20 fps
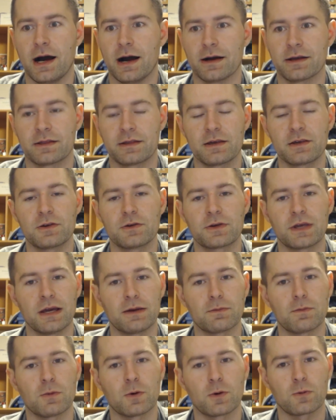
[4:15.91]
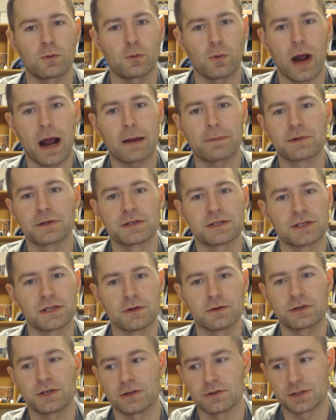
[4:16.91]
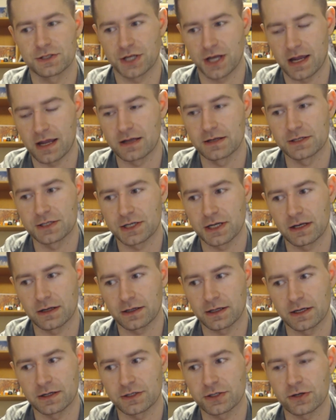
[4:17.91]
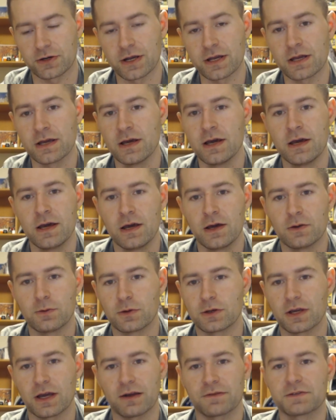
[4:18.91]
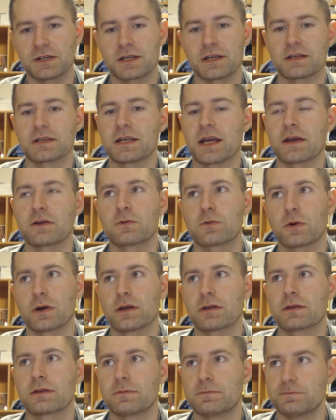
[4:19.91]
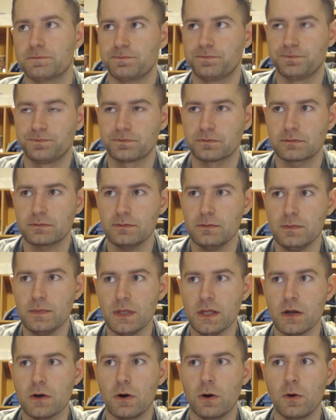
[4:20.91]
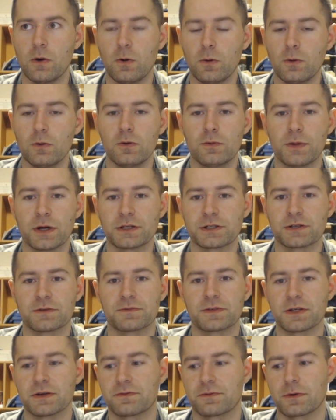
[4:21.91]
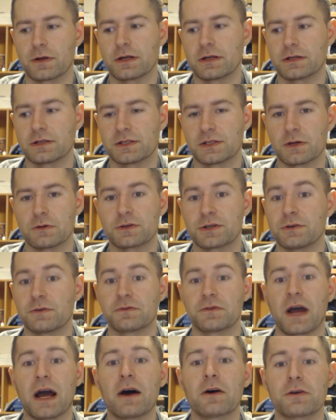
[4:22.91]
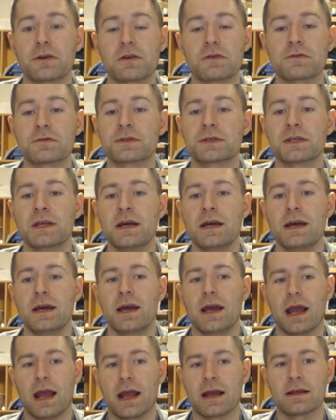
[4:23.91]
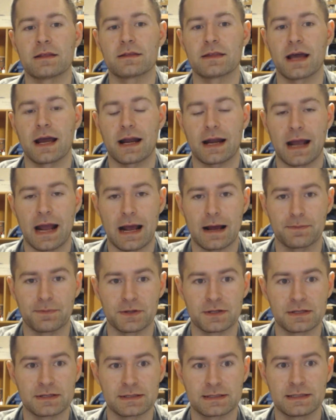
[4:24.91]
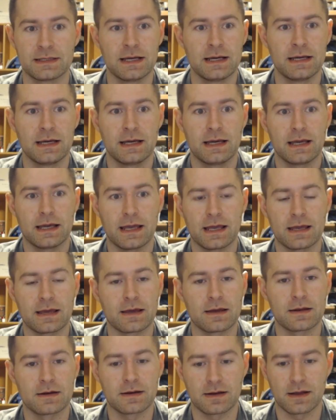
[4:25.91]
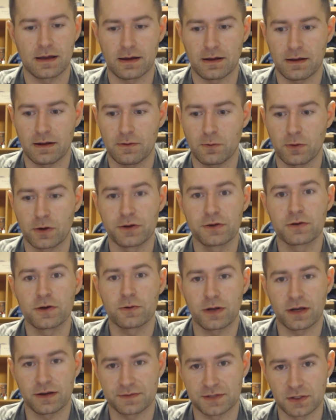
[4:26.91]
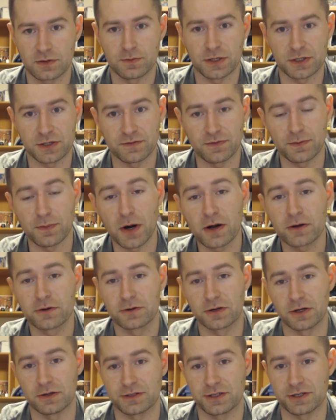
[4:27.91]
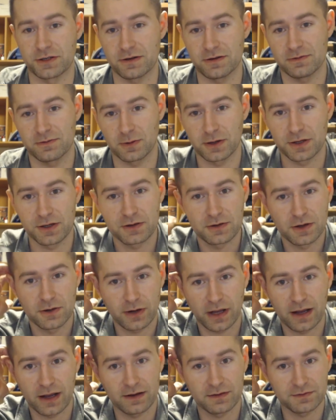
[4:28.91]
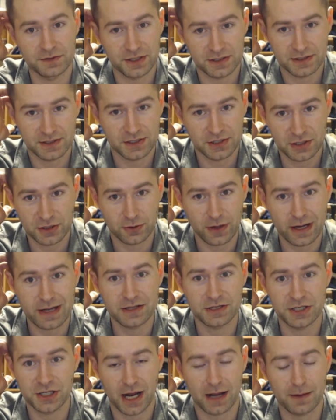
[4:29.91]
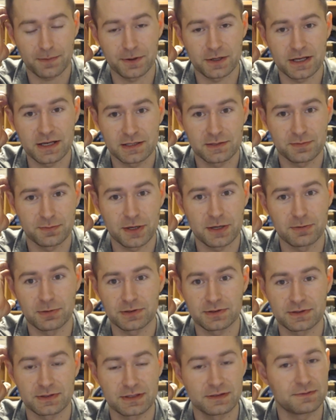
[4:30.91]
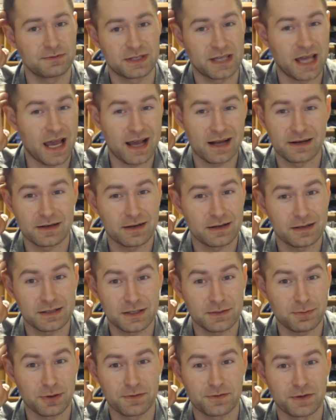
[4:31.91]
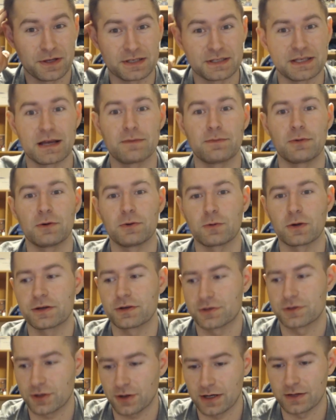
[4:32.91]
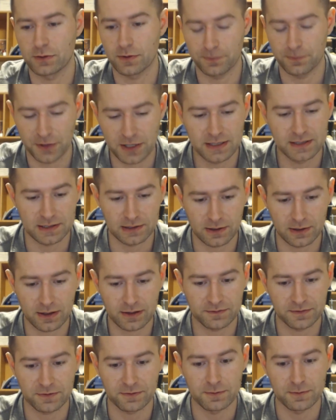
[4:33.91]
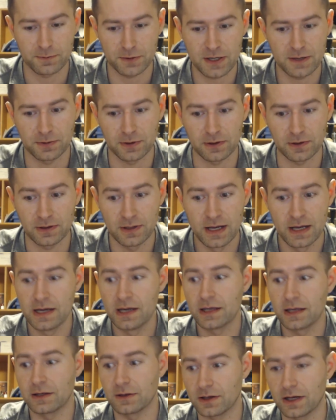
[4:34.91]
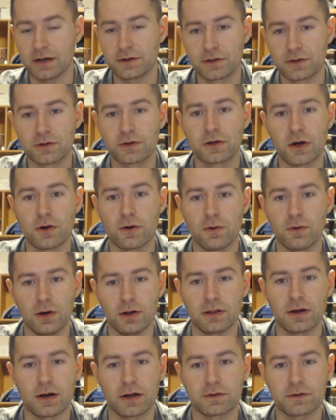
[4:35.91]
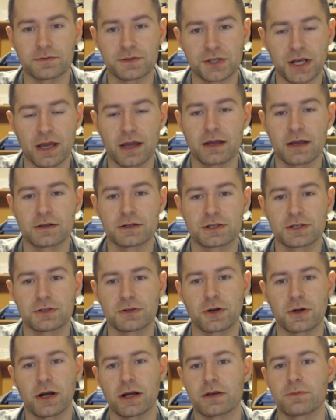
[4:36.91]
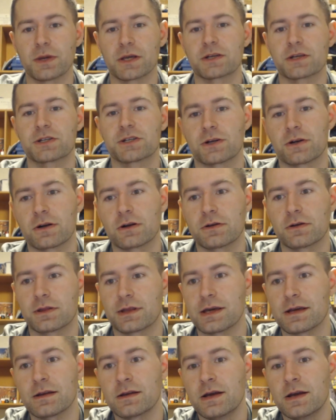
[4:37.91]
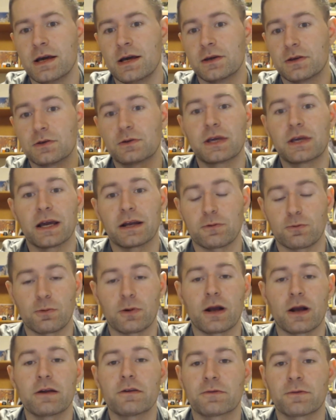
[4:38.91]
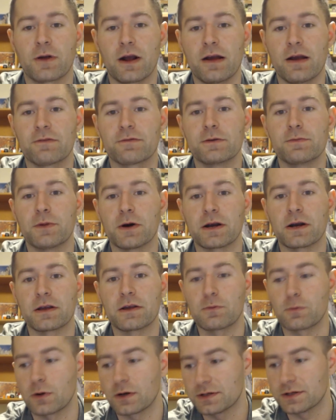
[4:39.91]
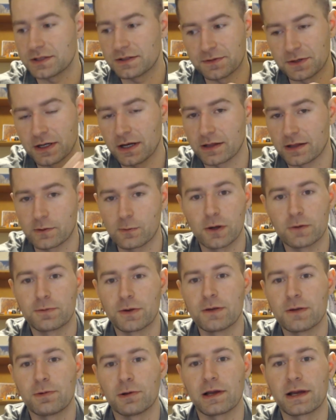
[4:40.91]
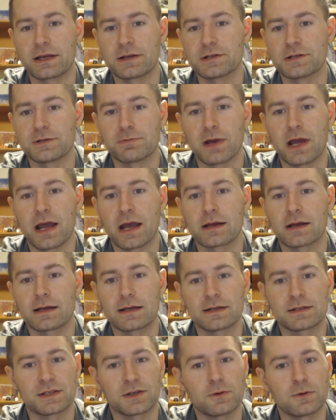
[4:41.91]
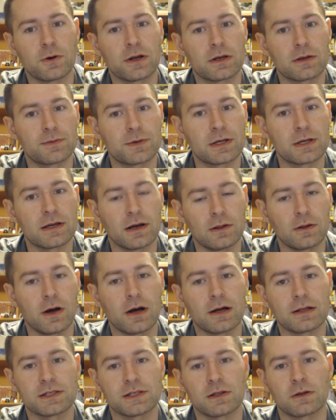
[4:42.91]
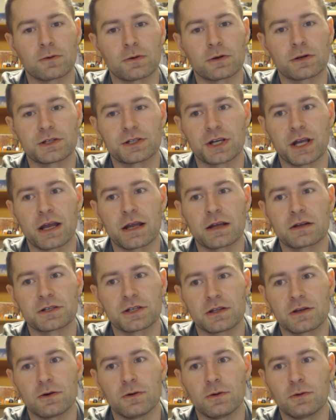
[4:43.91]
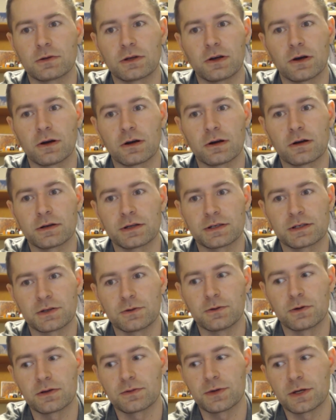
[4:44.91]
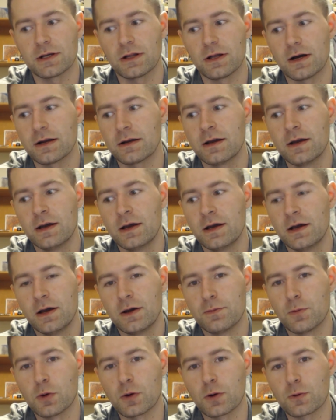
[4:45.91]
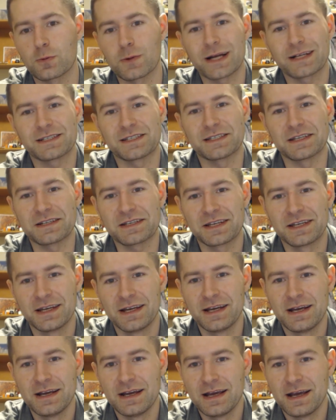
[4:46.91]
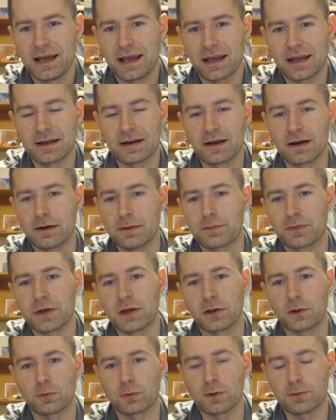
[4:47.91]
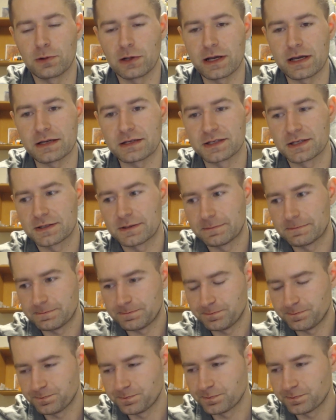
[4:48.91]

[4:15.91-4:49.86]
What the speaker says: I think you get more rapid social change in a country when you have to contend with a whole bunch of different social values, and that happens in where you don't have so much of a monoculture, where you don't have just straight Japanese people. Canada is a perfect example, where you're trying to appease a lot of different people. You'll undergo a lot of change trying to make sure that you get it right for everybody, whereas if you got the one people, like in Japan, it's going to be a lot slower to change. The old guard is going to be a lot more reticent in being replaced.